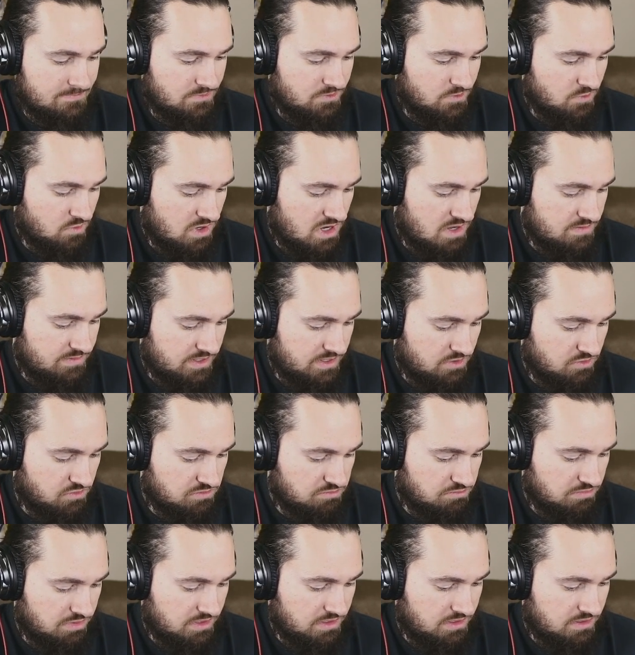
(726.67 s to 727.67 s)
am I going
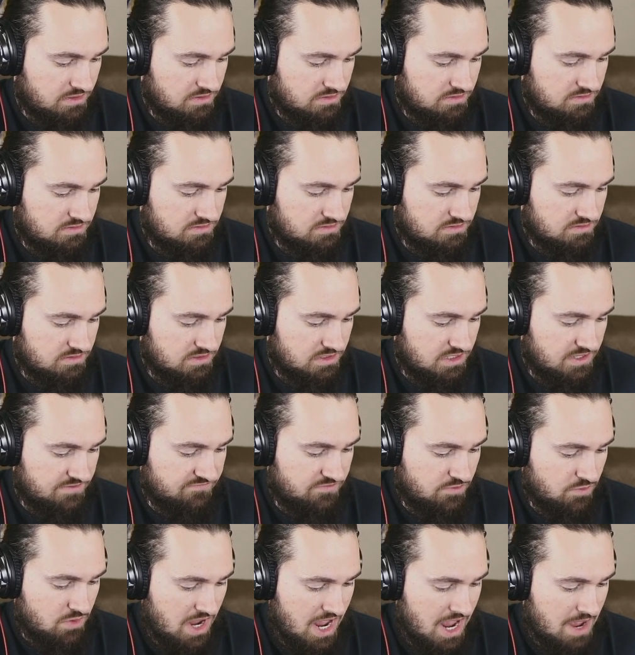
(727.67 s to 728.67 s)
blank? If
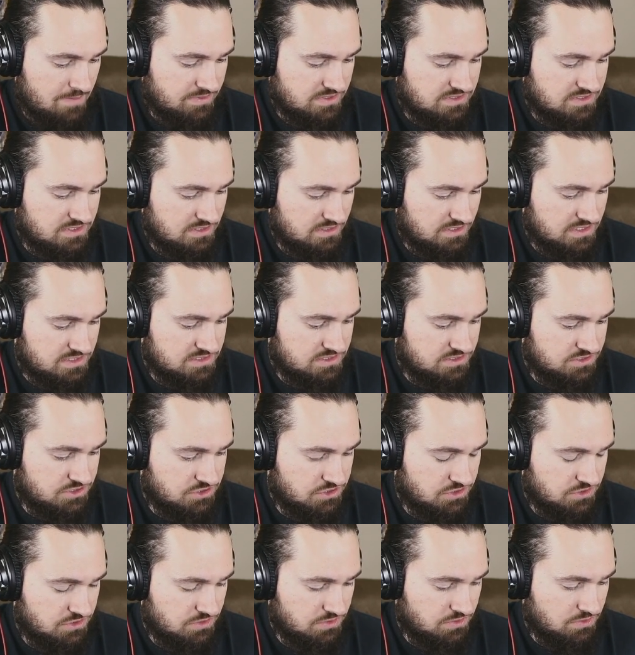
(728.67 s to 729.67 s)
you happen to listen
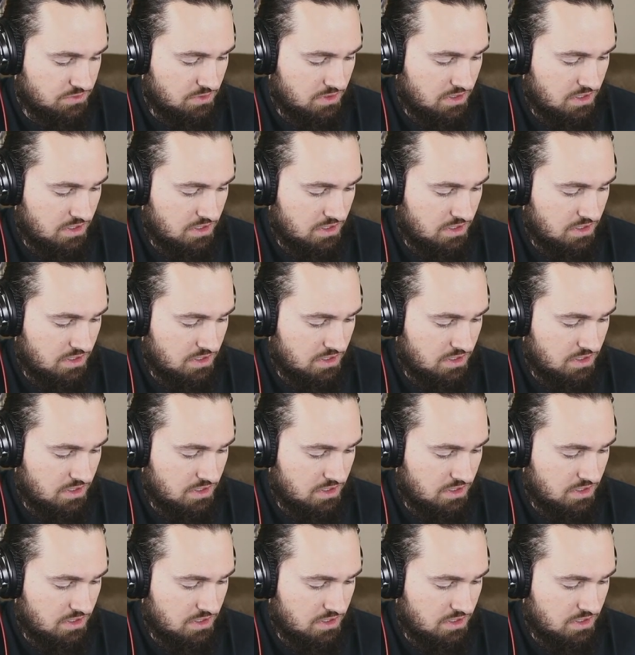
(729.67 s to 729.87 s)
to